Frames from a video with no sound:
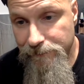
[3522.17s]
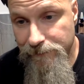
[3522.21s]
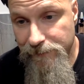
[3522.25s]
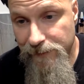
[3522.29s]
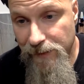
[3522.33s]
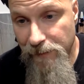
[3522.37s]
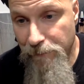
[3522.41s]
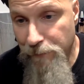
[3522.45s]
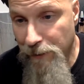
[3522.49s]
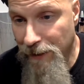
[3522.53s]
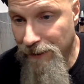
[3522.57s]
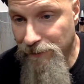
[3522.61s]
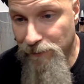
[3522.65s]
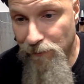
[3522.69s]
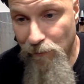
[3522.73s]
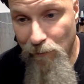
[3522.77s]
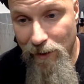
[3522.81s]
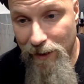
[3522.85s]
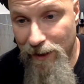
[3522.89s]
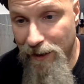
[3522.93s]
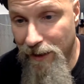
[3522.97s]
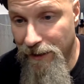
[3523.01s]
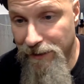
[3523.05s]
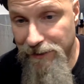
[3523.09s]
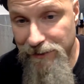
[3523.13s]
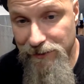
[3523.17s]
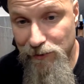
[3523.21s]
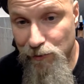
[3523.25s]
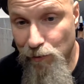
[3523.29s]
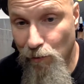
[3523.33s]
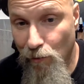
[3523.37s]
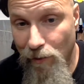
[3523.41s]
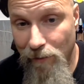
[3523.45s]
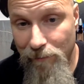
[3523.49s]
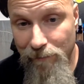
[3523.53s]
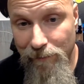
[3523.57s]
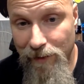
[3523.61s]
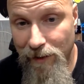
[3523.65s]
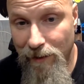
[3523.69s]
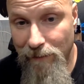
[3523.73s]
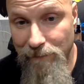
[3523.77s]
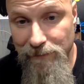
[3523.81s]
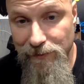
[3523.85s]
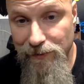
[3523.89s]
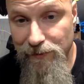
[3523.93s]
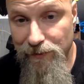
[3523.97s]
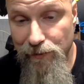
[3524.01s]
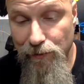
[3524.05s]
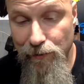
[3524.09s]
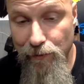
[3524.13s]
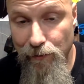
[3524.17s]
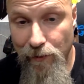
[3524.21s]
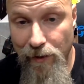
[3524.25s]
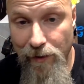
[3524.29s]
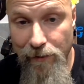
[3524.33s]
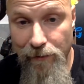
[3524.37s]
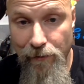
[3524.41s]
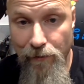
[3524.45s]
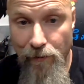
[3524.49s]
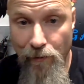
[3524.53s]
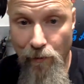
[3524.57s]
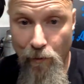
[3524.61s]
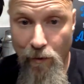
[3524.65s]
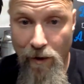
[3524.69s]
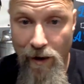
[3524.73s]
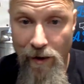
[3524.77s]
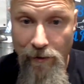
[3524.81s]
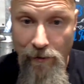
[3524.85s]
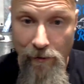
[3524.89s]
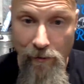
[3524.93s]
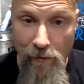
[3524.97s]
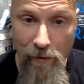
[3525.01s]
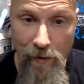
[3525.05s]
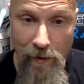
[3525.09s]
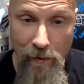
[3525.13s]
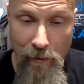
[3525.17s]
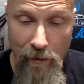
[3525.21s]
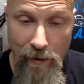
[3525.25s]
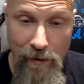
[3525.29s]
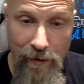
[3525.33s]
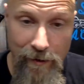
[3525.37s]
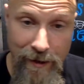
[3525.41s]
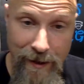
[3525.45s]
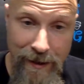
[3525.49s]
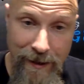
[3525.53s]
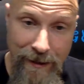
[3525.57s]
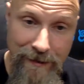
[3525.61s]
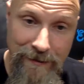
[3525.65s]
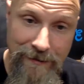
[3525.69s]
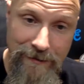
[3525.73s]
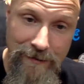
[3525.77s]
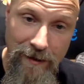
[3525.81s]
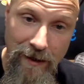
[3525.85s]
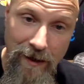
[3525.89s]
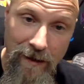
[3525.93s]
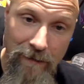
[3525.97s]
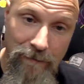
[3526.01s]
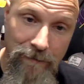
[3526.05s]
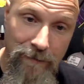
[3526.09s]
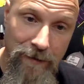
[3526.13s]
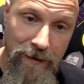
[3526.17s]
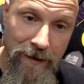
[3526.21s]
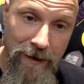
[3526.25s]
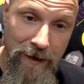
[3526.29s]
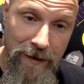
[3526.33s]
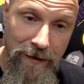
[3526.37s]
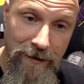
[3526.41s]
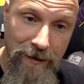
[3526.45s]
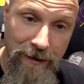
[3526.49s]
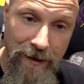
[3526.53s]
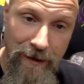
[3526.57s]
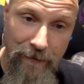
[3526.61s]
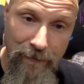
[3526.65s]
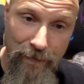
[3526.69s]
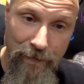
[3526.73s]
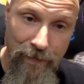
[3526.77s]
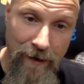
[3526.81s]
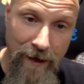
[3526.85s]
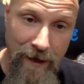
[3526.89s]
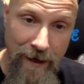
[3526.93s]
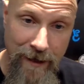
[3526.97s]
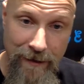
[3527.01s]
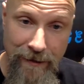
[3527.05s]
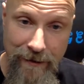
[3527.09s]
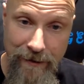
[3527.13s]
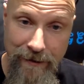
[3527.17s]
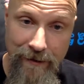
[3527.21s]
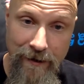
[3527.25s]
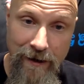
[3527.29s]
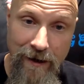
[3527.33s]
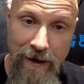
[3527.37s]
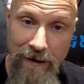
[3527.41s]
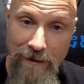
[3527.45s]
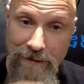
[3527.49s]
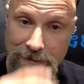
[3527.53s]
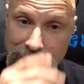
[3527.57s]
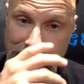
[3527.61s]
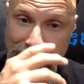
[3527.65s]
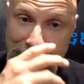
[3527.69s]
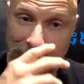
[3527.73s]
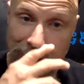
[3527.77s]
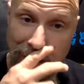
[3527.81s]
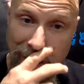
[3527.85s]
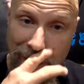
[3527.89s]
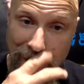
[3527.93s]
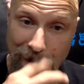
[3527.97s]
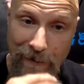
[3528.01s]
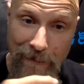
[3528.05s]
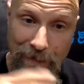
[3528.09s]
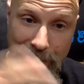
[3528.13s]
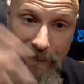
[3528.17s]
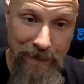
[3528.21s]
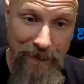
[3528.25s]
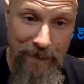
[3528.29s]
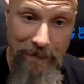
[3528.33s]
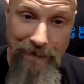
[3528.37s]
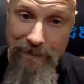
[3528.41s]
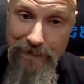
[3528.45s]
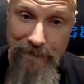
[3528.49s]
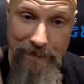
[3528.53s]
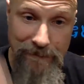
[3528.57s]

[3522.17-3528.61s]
Depends on what kind of storm comes through, whether it heats up and then you get rain that knocks it down. And